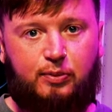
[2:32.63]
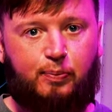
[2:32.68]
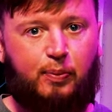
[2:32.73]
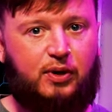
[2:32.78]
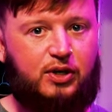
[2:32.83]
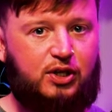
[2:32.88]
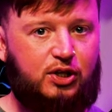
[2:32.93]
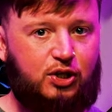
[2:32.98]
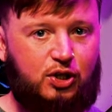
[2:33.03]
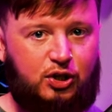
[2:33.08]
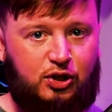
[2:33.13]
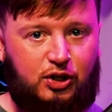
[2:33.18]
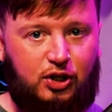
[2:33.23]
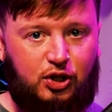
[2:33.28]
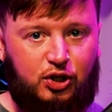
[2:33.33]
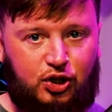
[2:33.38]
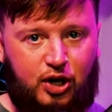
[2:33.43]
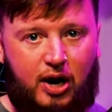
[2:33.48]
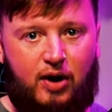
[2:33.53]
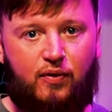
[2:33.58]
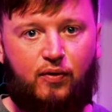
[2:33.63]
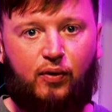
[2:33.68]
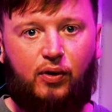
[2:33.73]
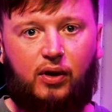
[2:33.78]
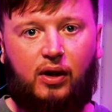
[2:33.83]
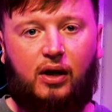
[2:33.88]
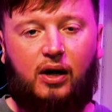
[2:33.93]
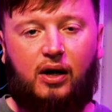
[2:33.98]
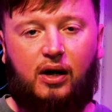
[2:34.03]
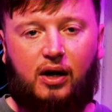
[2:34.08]
This is just the
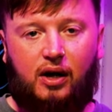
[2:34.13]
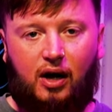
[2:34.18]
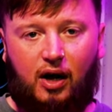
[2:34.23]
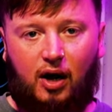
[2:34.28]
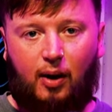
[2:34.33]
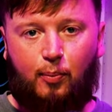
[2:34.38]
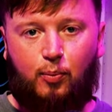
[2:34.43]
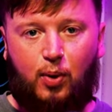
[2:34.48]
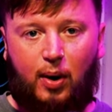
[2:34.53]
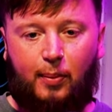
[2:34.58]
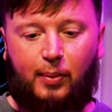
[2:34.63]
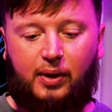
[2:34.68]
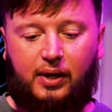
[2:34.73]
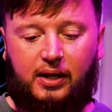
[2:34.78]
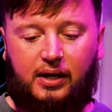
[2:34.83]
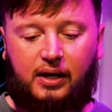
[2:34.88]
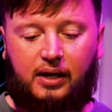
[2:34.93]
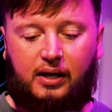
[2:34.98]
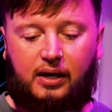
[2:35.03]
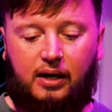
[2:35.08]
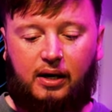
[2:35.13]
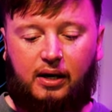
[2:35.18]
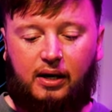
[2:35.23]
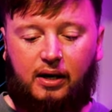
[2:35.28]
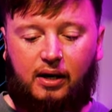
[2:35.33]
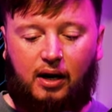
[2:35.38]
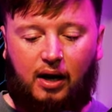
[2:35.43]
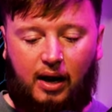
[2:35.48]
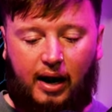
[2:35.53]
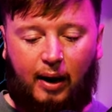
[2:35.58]
general Premier League
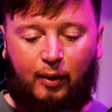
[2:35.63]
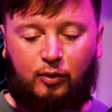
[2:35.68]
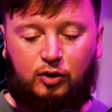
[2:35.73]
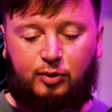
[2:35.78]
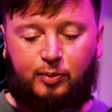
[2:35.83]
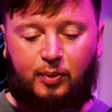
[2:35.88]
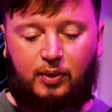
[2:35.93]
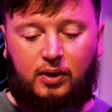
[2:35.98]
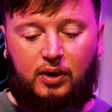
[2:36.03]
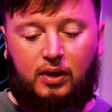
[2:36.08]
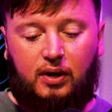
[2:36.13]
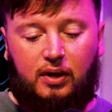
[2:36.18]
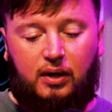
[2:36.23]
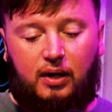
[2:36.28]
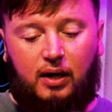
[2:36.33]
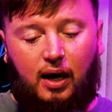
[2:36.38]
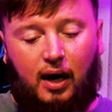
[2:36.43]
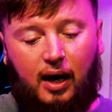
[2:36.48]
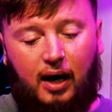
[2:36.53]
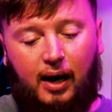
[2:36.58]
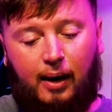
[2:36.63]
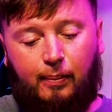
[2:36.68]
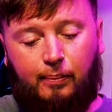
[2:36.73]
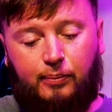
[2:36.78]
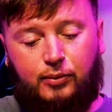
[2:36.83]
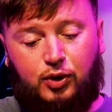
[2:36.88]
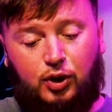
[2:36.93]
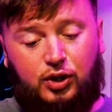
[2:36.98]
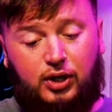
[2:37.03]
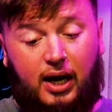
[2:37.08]
announcement.
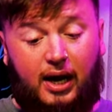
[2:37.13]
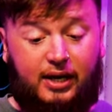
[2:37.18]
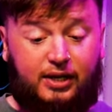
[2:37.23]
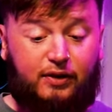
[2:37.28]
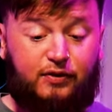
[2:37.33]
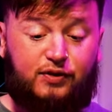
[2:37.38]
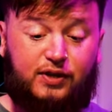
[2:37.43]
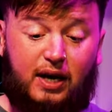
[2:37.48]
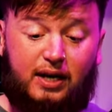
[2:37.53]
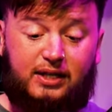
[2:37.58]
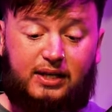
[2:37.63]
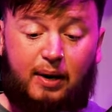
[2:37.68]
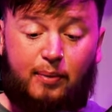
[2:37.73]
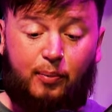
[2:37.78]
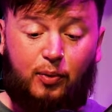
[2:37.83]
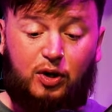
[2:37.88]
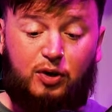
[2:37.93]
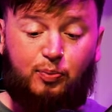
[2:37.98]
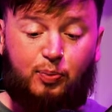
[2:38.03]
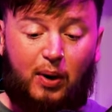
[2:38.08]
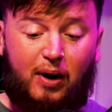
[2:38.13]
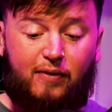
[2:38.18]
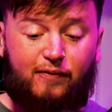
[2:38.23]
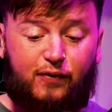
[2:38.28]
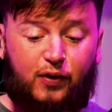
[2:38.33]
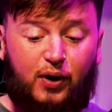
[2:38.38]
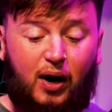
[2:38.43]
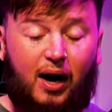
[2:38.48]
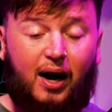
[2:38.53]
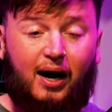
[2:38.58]
Your September is
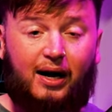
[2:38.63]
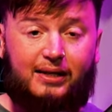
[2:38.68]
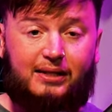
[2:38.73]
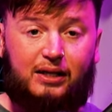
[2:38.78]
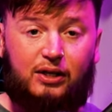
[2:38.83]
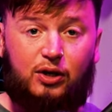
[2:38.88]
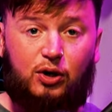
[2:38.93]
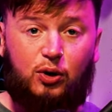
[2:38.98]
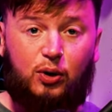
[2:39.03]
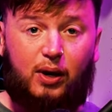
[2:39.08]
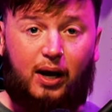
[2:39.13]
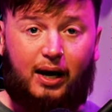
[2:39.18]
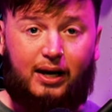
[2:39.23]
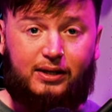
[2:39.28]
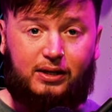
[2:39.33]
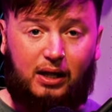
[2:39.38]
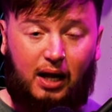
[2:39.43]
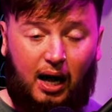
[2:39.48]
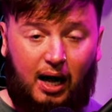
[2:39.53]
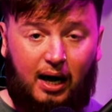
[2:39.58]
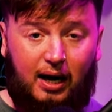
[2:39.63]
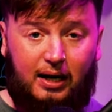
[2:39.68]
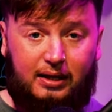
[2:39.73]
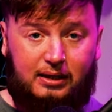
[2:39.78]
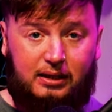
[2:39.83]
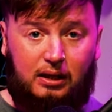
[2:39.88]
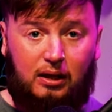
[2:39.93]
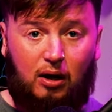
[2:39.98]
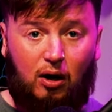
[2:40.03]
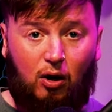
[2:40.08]
Brentford, Arsenal, Newcastle.
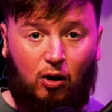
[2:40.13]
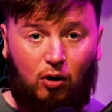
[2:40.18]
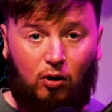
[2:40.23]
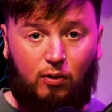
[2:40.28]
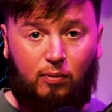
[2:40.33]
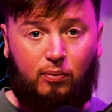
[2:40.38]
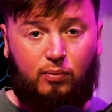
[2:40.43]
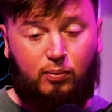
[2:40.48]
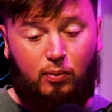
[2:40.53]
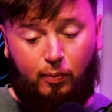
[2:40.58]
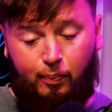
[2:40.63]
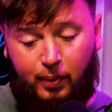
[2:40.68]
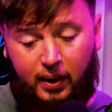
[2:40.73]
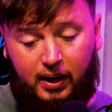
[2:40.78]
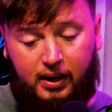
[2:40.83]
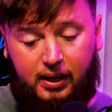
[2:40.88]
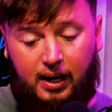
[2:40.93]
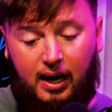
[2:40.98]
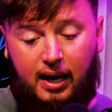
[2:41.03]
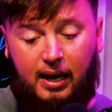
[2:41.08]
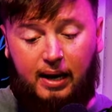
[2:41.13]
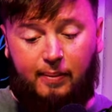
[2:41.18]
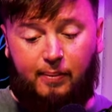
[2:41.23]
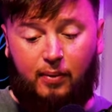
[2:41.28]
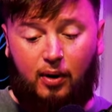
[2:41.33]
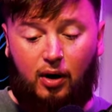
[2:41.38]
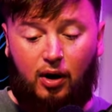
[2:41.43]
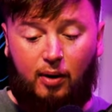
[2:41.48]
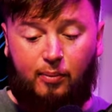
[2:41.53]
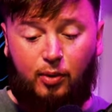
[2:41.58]
Arsenal at home, big game.
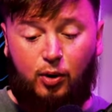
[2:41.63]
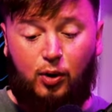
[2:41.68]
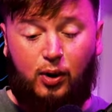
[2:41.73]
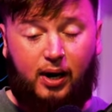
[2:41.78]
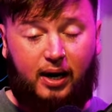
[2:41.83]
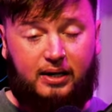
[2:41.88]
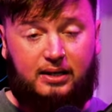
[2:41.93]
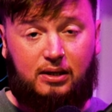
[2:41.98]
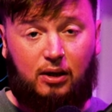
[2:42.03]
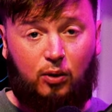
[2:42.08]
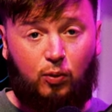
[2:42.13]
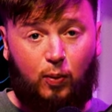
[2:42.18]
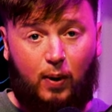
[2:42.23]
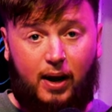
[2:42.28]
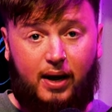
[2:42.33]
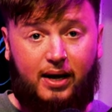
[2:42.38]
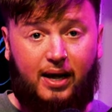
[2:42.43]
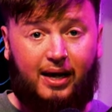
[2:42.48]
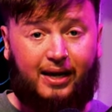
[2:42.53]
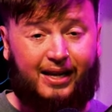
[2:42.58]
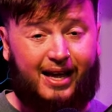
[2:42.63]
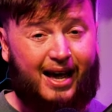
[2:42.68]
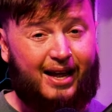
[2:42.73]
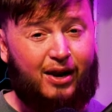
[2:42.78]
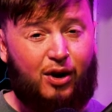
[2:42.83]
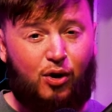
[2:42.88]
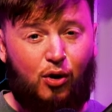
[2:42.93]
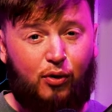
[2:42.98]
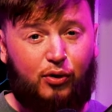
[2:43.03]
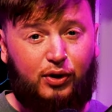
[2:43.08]
Newcastle away, again,
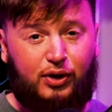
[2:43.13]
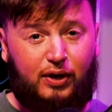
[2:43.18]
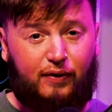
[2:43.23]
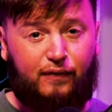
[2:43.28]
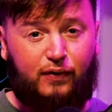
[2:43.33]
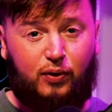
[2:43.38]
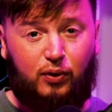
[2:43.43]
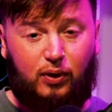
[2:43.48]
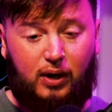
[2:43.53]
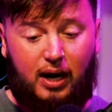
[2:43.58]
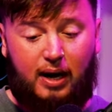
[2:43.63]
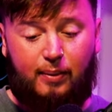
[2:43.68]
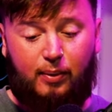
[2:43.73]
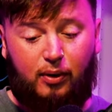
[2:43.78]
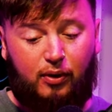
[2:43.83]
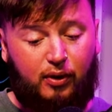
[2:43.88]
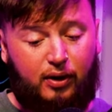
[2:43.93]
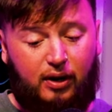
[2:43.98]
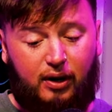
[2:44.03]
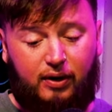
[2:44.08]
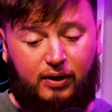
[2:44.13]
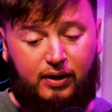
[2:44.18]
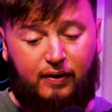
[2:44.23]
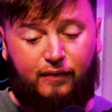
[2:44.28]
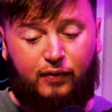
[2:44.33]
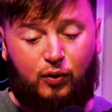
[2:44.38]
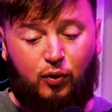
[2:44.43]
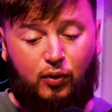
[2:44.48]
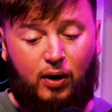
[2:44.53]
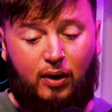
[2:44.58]
another difficult game, another
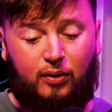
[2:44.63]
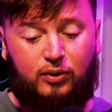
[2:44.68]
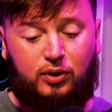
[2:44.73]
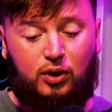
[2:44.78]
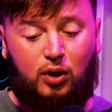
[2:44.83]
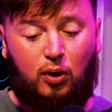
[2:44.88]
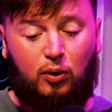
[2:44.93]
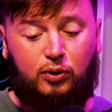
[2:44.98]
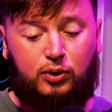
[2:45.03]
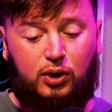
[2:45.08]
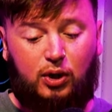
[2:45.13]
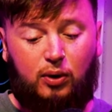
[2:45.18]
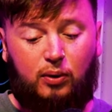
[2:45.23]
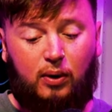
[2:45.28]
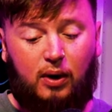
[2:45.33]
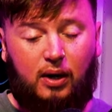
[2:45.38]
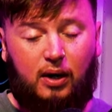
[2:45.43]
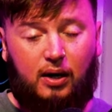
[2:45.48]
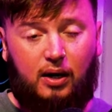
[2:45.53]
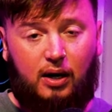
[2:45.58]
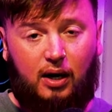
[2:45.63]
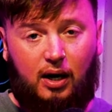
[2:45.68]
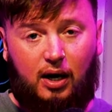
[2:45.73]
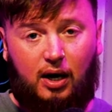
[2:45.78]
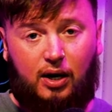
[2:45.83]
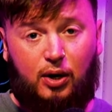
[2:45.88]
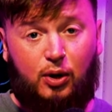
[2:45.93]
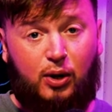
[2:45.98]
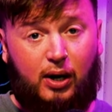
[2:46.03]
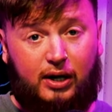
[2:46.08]
difficult ground to go to.
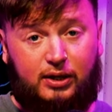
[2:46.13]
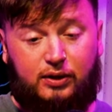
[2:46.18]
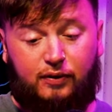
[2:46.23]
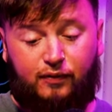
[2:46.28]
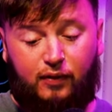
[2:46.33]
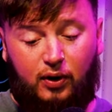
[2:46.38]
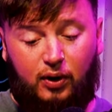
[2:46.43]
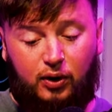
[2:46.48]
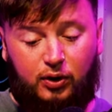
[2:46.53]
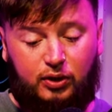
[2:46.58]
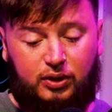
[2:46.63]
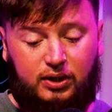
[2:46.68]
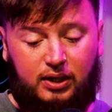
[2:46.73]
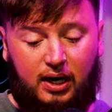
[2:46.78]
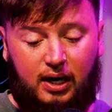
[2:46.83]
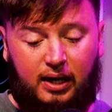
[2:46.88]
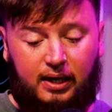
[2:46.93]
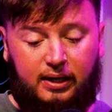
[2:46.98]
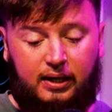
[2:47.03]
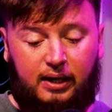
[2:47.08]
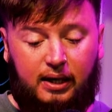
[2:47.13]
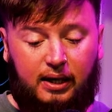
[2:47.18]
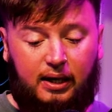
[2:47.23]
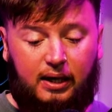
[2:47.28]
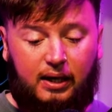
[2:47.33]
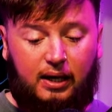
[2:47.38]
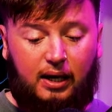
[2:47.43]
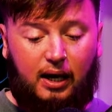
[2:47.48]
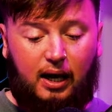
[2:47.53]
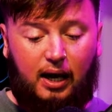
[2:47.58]
Newcastle, very good side.
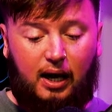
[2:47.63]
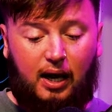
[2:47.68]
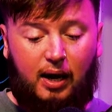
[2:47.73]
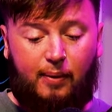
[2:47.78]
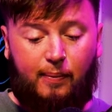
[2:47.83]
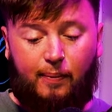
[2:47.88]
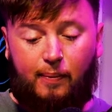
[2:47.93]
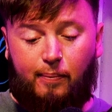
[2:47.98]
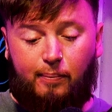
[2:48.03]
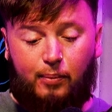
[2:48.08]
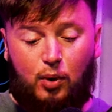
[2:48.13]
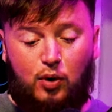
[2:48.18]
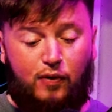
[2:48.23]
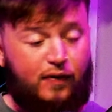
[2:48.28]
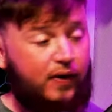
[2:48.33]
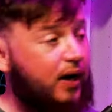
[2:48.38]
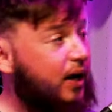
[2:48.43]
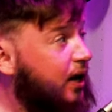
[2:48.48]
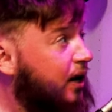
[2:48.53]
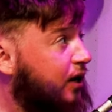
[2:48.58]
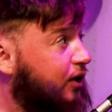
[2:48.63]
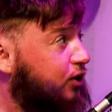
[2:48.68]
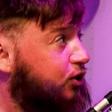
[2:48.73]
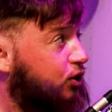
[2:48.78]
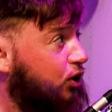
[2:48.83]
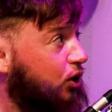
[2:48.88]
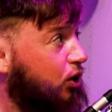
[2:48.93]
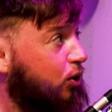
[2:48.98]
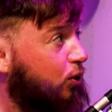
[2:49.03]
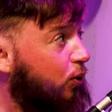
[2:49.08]
Moving in
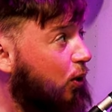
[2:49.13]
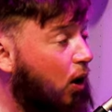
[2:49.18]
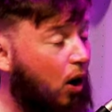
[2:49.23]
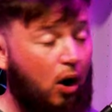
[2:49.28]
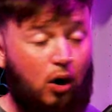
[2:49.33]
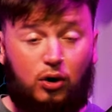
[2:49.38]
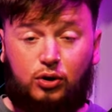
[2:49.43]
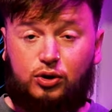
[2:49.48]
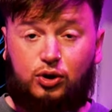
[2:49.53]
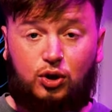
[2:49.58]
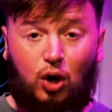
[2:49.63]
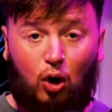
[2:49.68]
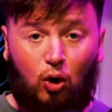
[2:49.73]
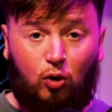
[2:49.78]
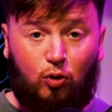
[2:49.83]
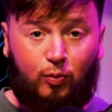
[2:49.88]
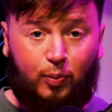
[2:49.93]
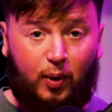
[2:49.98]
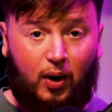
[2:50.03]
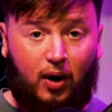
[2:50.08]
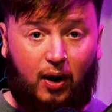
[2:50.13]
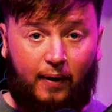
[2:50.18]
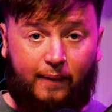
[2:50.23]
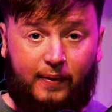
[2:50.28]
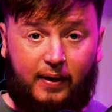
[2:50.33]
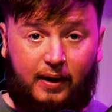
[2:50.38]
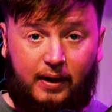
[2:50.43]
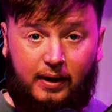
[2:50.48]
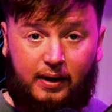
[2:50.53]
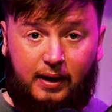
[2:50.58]
to October.
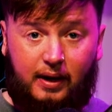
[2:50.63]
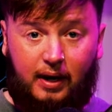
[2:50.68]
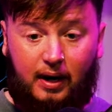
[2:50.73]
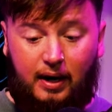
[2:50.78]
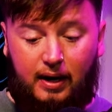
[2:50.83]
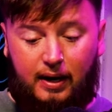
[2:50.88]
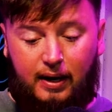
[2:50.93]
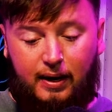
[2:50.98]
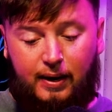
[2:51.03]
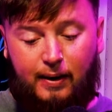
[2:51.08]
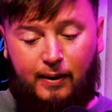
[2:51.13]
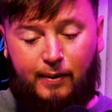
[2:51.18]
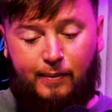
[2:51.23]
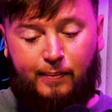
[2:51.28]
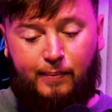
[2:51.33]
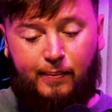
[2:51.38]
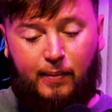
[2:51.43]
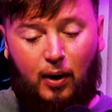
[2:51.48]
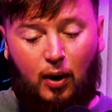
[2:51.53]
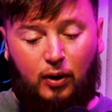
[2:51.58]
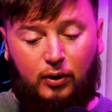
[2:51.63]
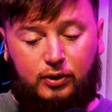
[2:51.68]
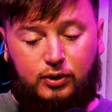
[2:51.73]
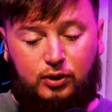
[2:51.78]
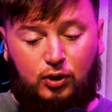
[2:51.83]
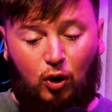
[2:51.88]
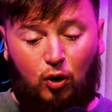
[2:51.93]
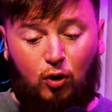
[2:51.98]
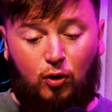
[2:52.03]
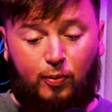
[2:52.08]

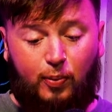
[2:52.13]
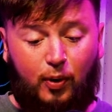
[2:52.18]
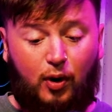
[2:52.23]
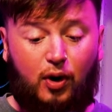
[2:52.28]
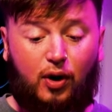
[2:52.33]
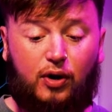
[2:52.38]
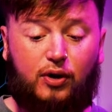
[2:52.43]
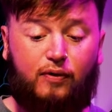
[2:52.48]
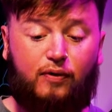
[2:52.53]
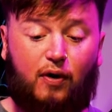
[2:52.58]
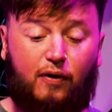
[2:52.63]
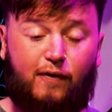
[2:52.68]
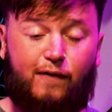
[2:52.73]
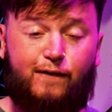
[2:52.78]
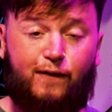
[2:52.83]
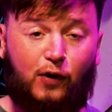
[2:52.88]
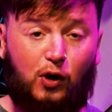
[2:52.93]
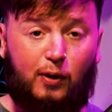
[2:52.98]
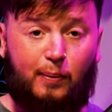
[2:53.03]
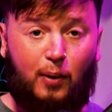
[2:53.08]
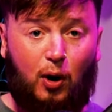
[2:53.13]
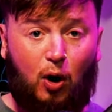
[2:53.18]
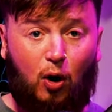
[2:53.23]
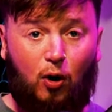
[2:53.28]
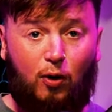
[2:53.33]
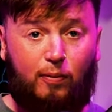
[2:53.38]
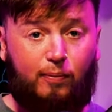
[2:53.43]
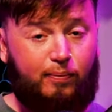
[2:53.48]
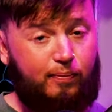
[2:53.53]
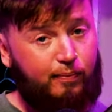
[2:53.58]
October, you've got Fulham at
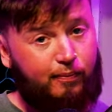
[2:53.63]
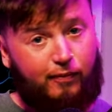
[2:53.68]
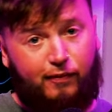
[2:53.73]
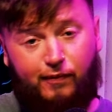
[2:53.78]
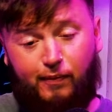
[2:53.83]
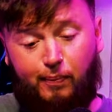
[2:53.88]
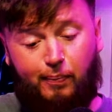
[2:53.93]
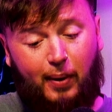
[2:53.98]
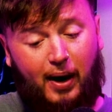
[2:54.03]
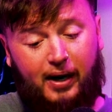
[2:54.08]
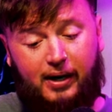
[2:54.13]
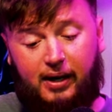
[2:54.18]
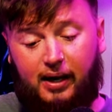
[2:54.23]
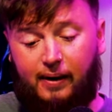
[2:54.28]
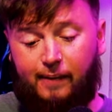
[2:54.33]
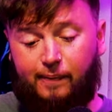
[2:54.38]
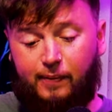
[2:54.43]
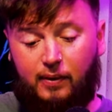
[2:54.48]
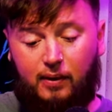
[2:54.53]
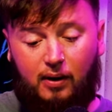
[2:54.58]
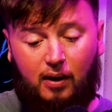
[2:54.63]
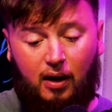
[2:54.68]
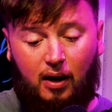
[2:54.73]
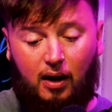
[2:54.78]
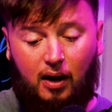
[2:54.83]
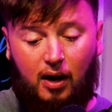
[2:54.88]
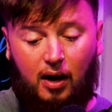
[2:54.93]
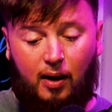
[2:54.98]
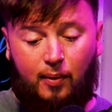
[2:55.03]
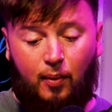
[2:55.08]
home, back it.
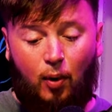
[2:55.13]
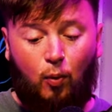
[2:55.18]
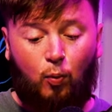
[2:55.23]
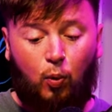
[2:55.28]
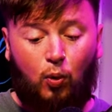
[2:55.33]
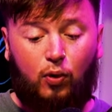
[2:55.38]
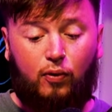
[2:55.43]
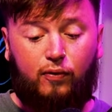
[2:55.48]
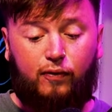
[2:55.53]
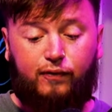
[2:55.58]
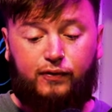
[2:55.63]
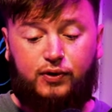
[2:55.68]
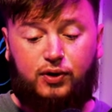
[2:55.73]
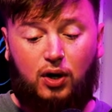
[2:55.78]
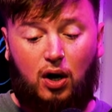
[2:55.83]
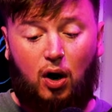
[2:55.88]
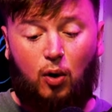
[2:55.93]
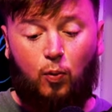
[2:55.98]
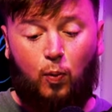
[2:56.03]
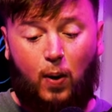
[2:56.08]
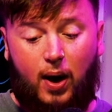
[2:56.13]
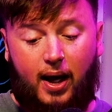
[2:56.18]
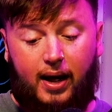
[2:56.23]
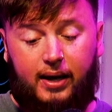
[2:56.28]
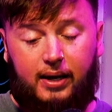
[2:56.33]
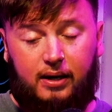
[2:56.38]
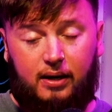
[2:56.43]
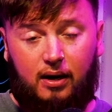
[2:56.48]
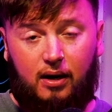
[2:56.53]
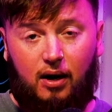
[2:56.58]
Wolves
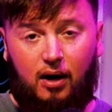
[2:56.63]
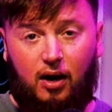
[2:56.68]
away,